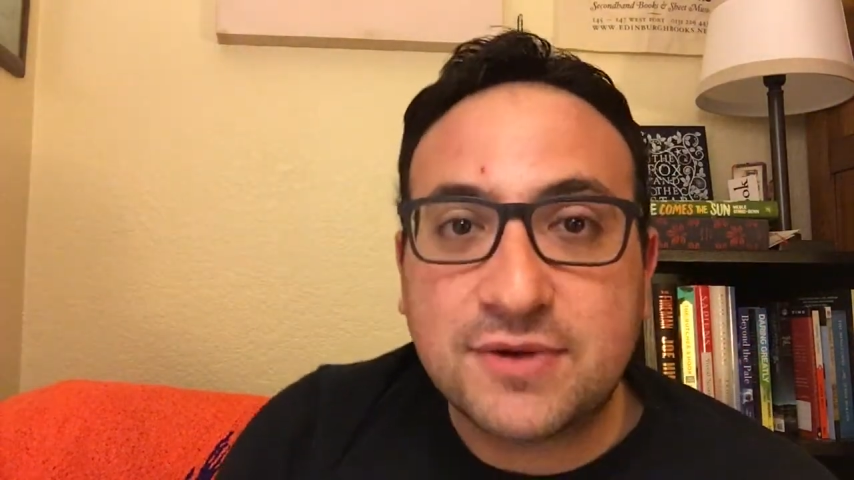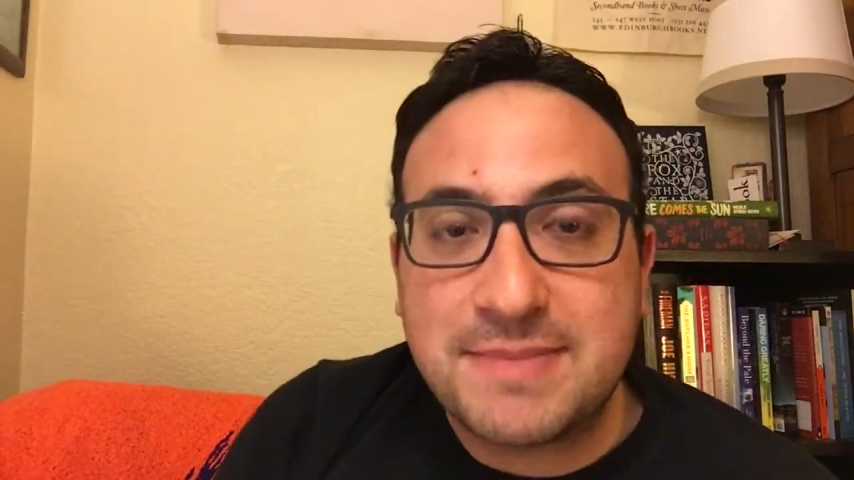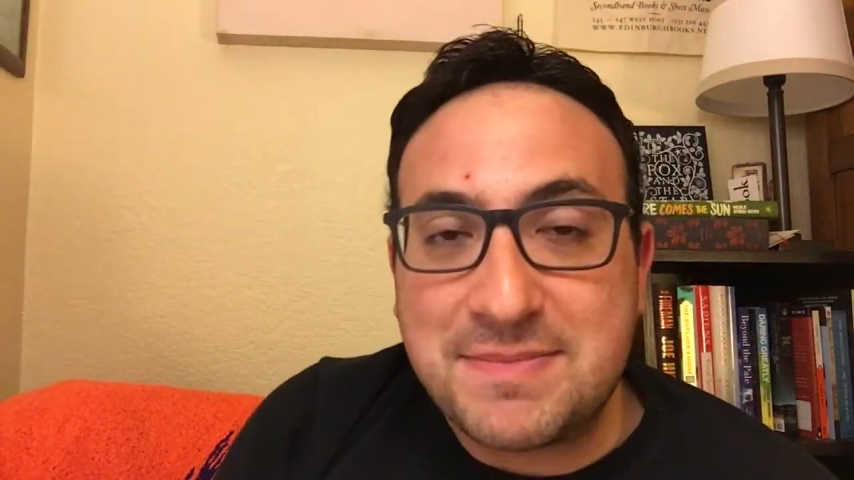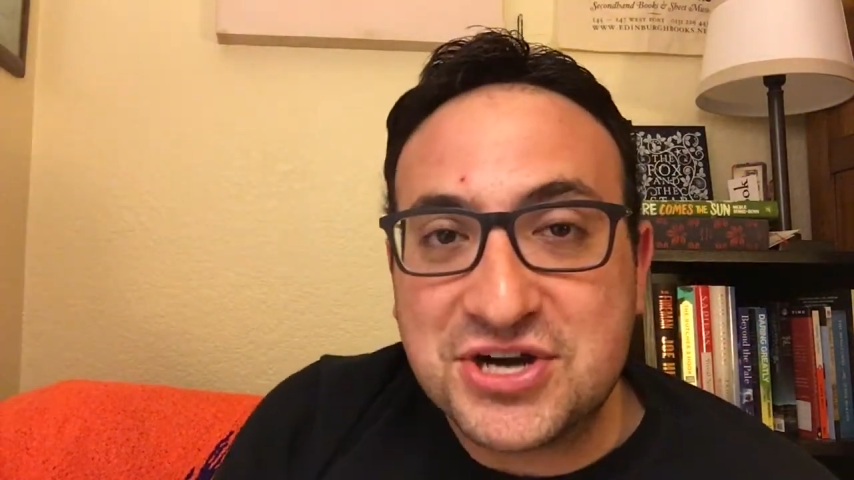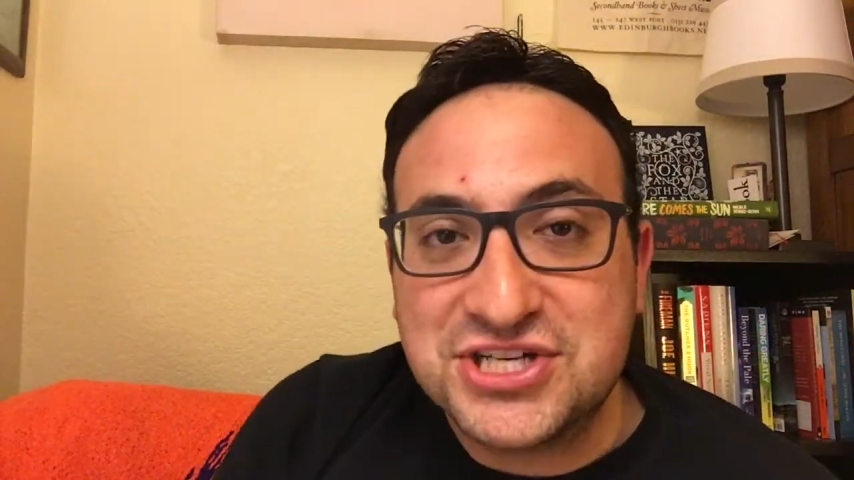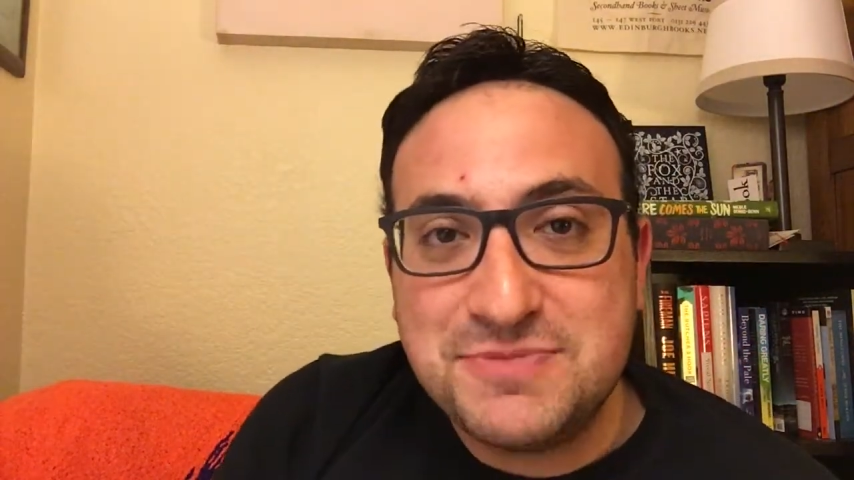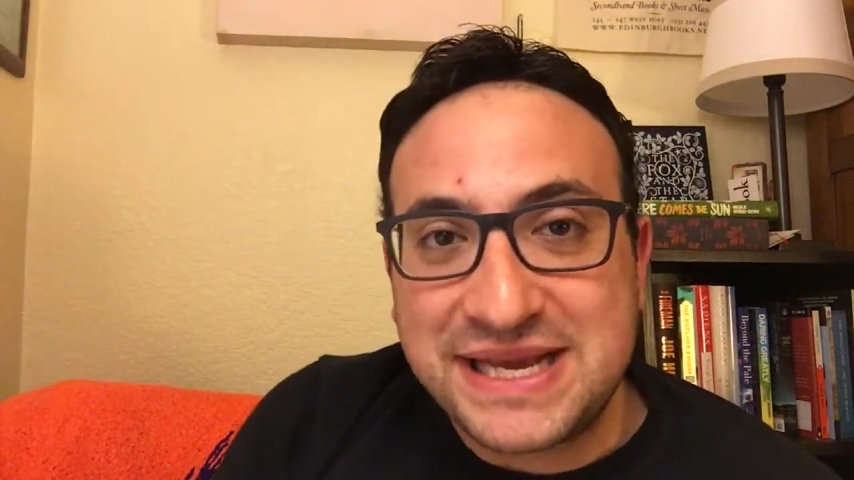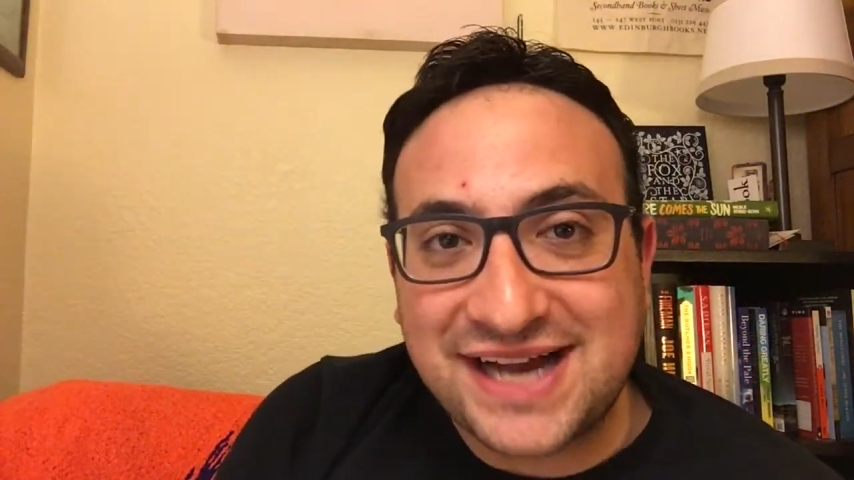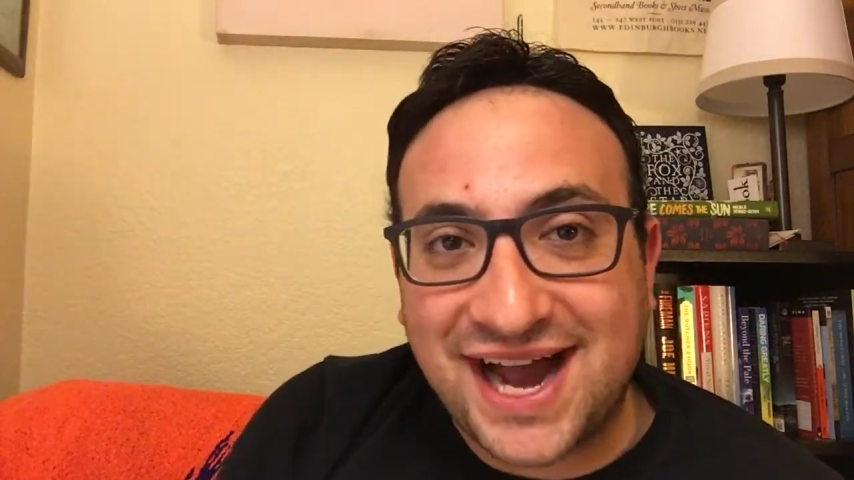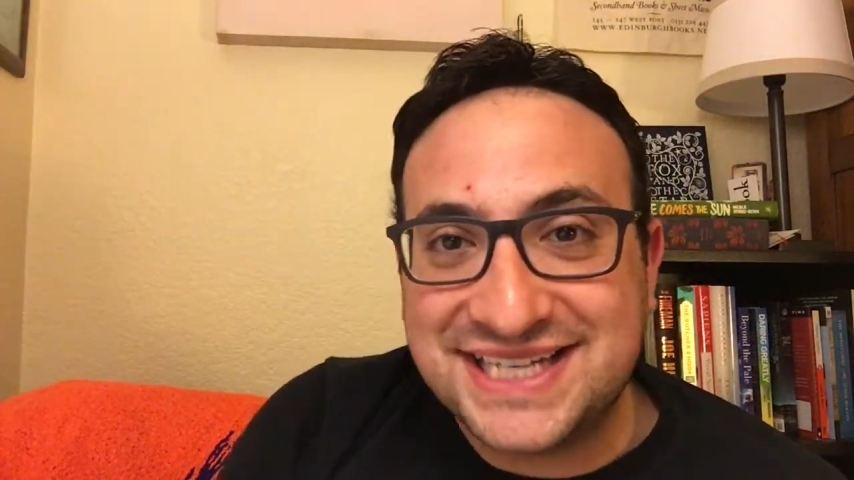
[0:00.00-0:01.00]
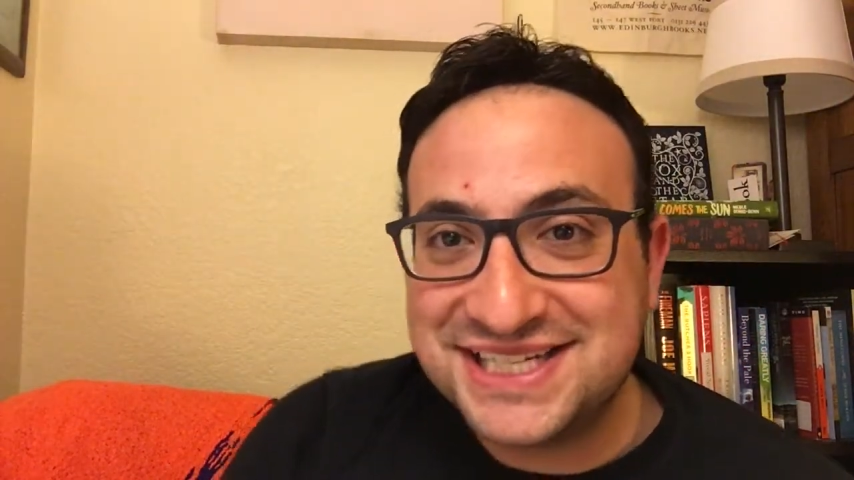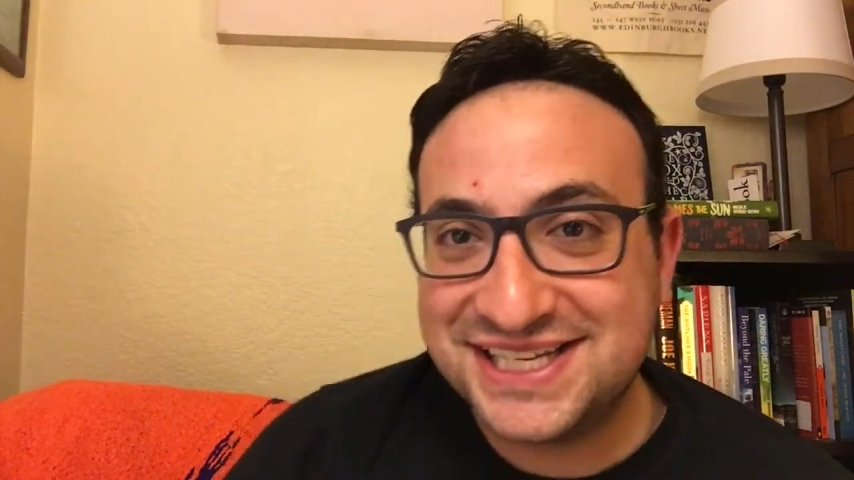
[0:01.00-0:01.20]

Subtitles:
remember to be kind,